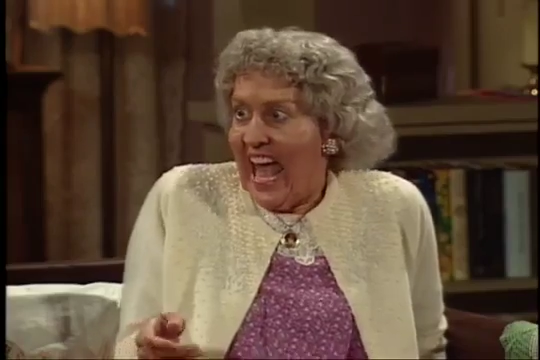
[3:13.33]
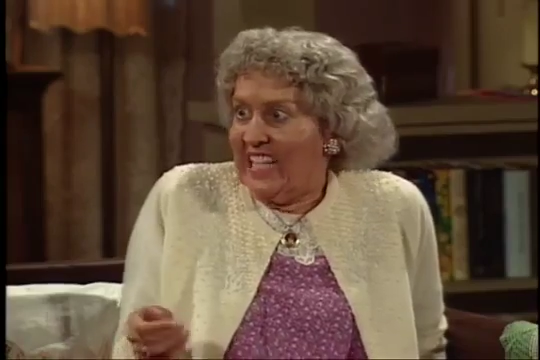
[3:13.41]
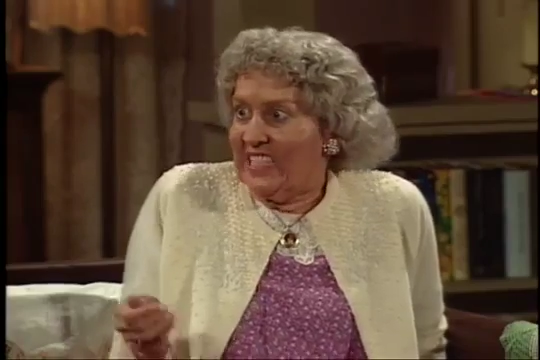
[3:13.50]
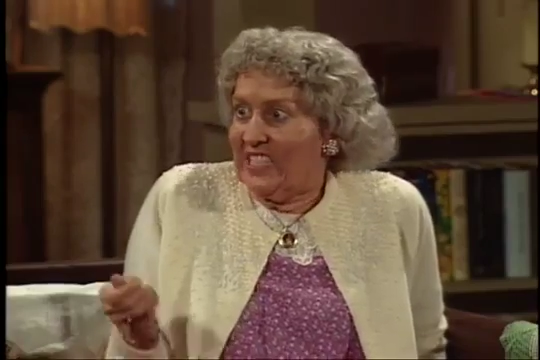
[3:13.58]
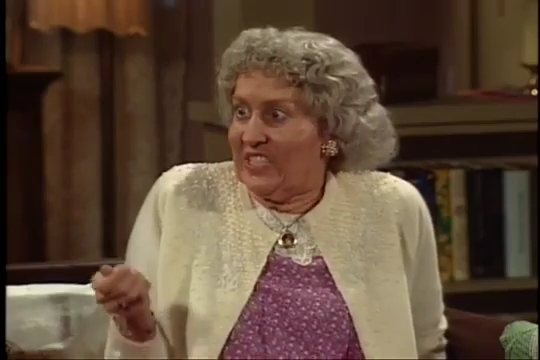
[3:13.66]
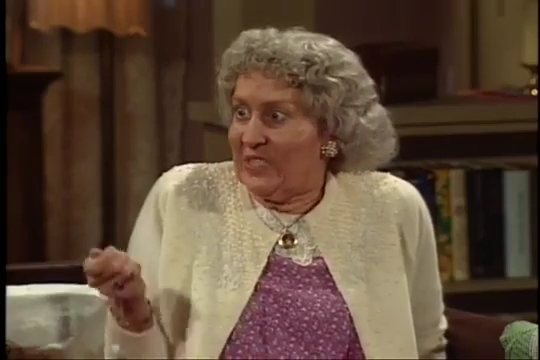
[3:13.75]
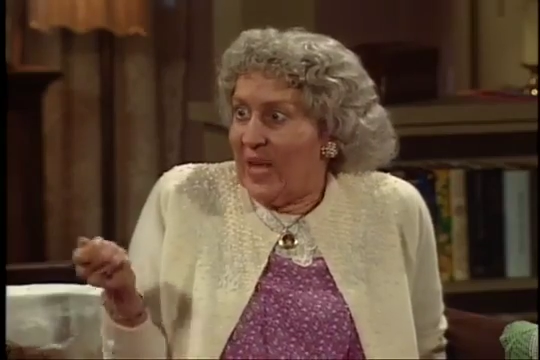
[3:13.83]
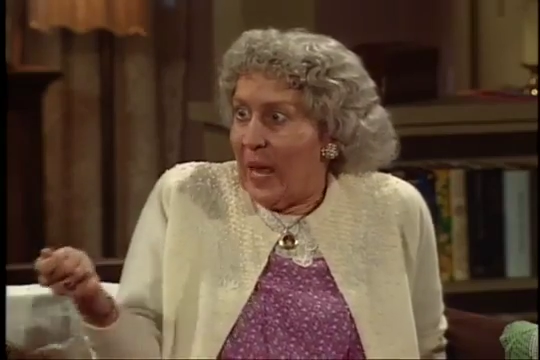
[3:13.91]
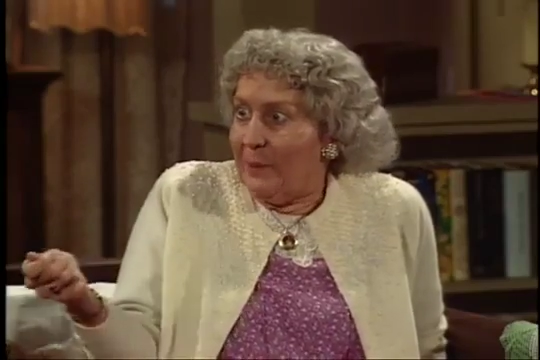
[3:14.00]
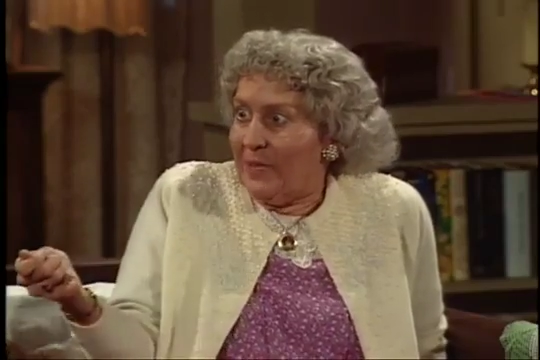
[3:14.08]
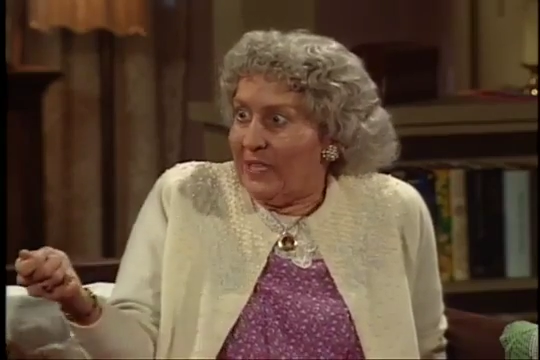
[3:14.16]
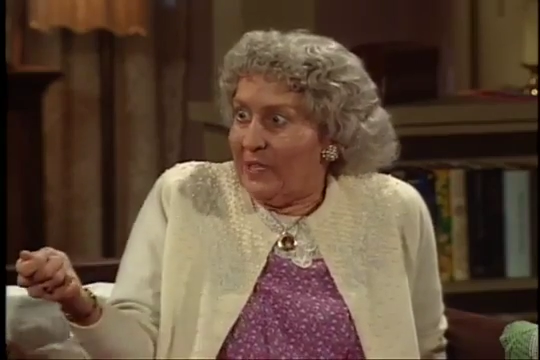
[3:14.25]
and
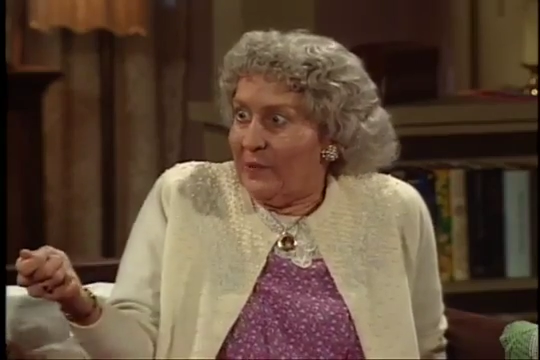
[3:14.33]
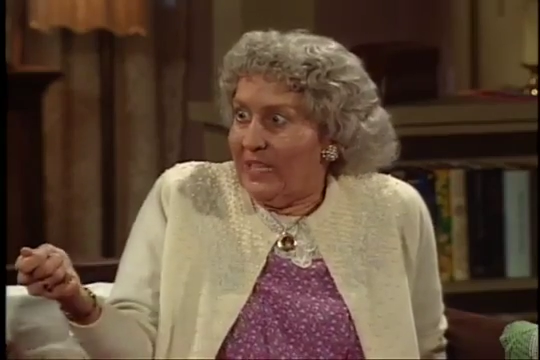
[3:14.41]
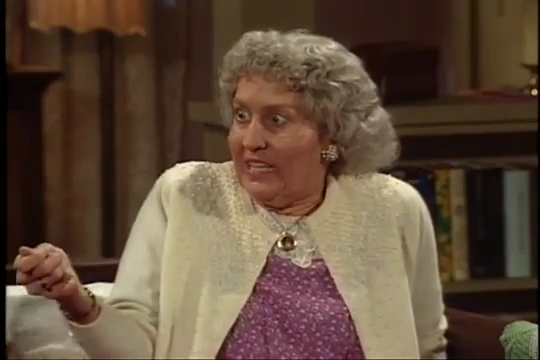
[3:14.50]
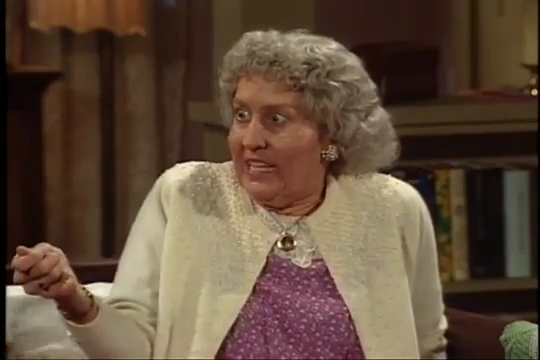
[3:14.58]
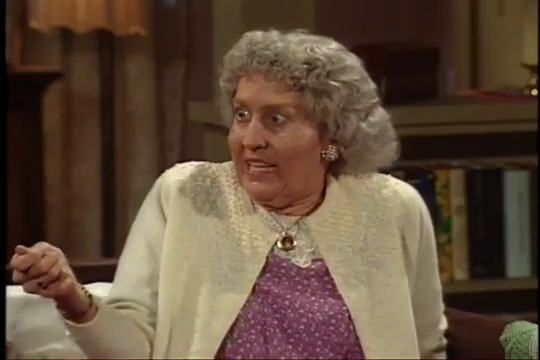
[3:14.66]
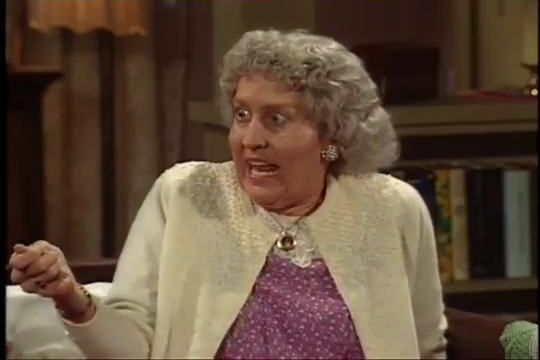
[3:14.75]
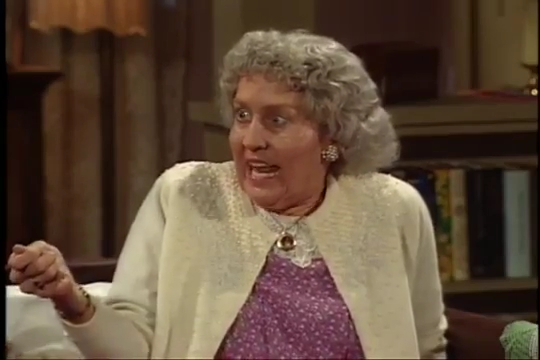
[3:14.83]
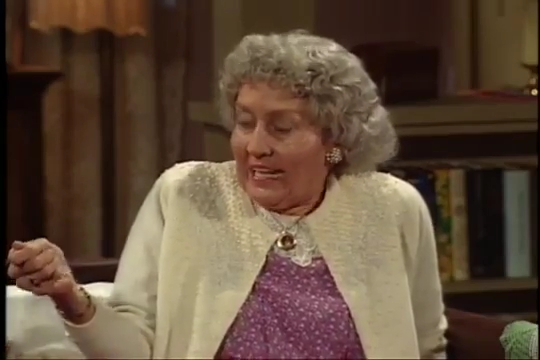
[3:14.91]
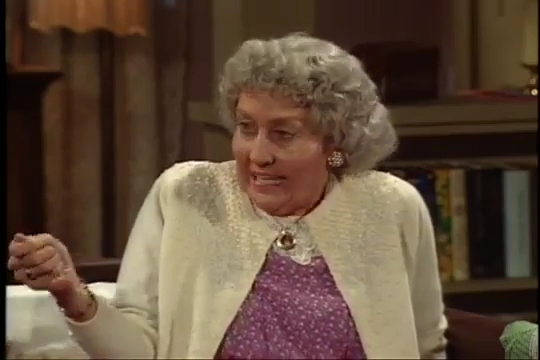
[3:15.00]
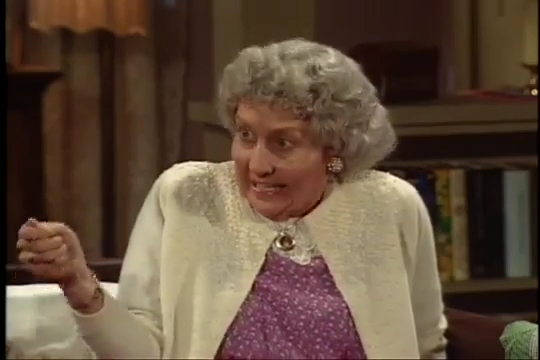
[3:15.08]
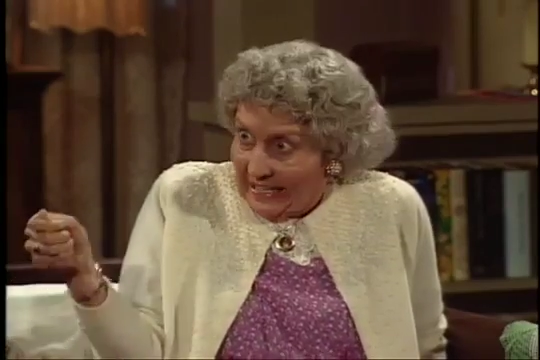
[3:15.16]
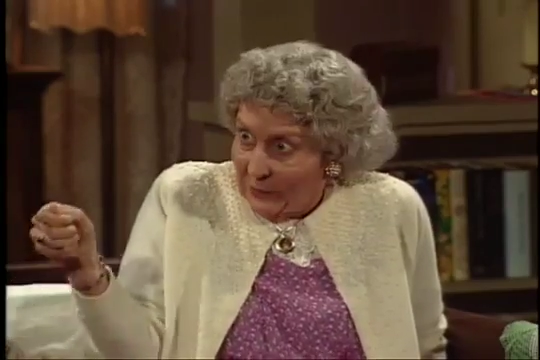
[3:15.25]
stabbing you in the neck,
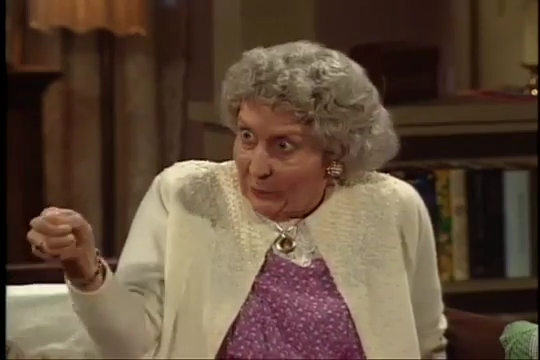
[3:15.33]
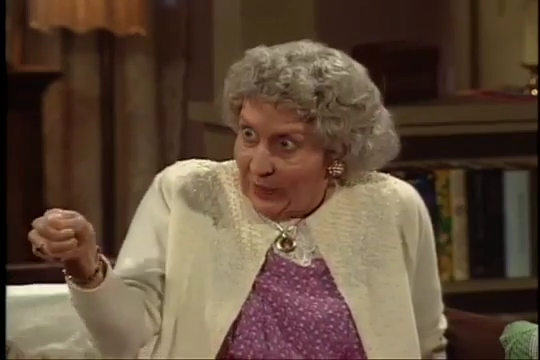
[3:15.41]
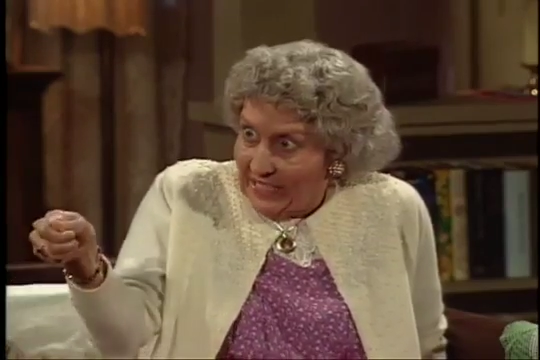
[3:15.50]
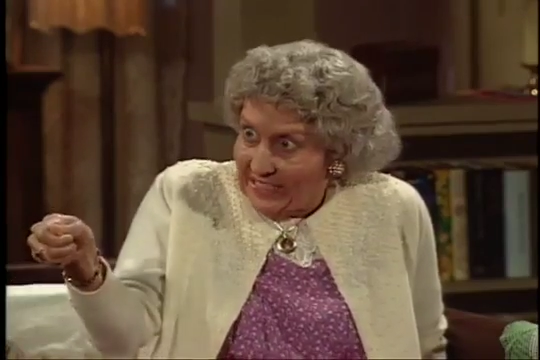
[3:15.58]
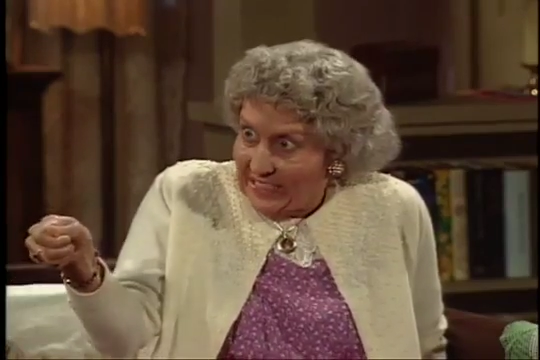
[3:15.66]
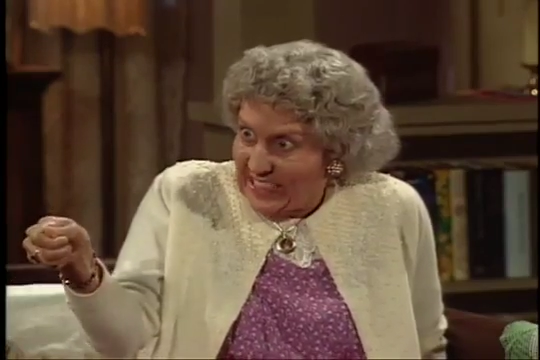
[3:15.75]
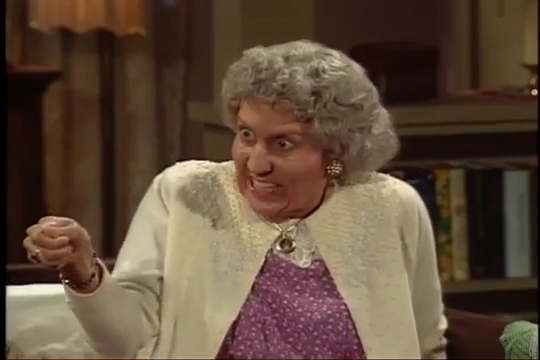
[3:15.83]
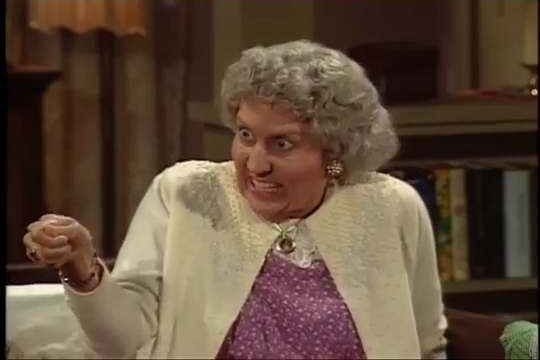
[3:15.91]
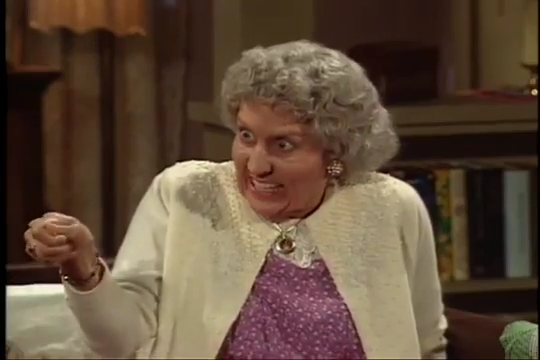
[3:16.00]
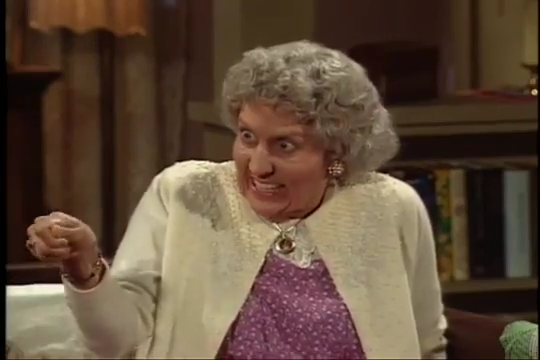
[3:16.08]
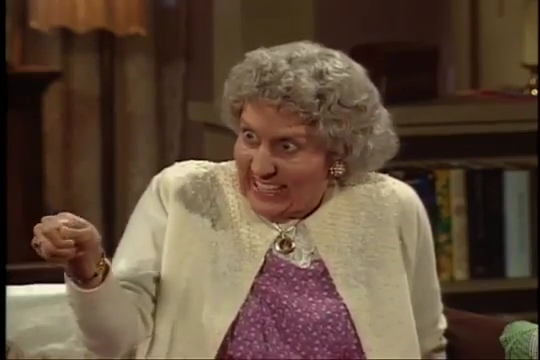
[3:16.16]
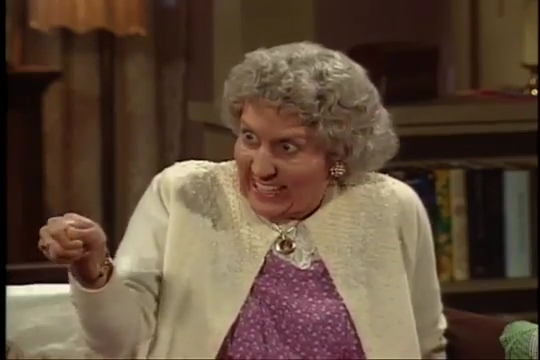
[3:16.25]
in one
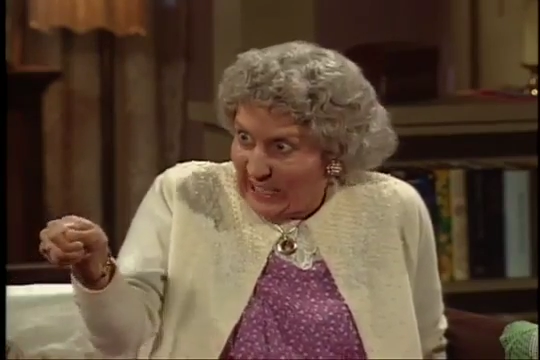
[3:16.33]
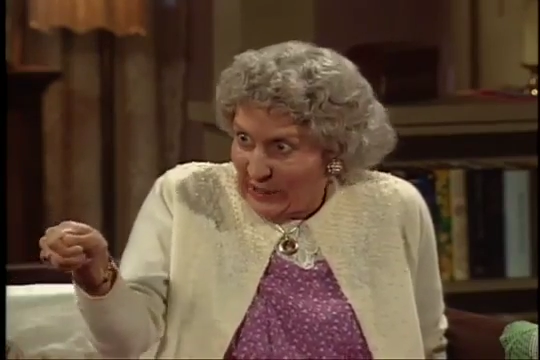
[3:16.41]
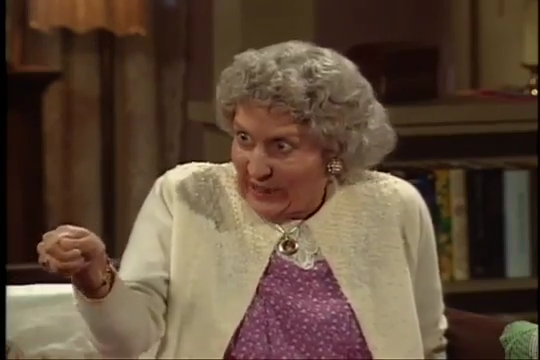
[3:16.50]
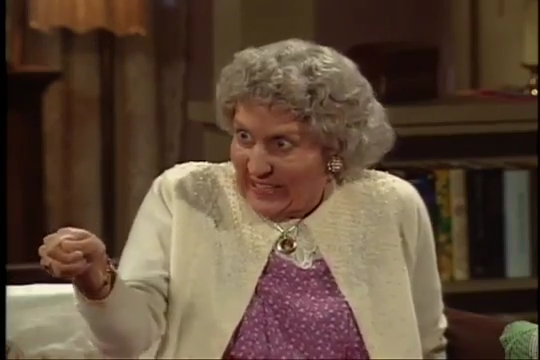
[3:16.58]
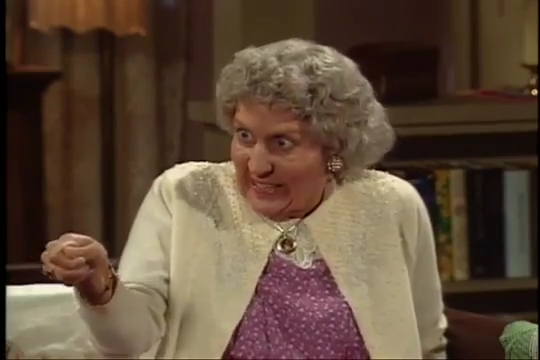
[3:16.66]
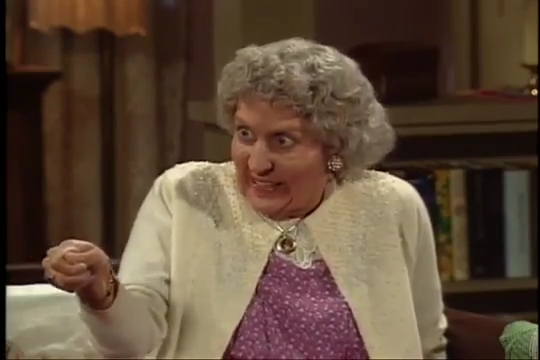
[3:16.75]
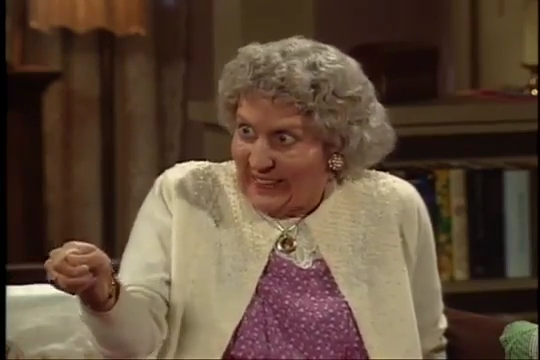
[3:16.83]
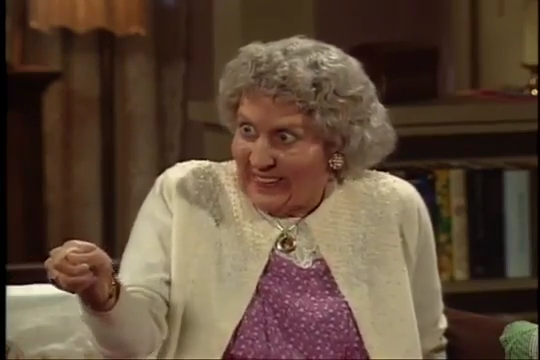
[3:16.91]
side and out the